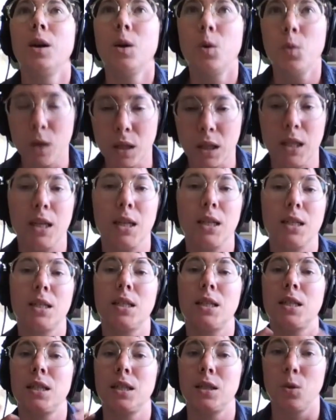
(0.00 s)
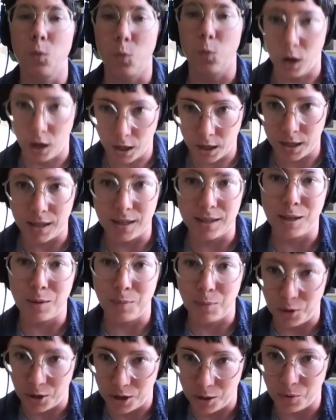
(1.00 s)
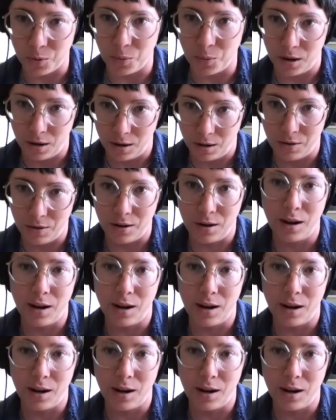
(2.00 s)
willing to work in community with one another.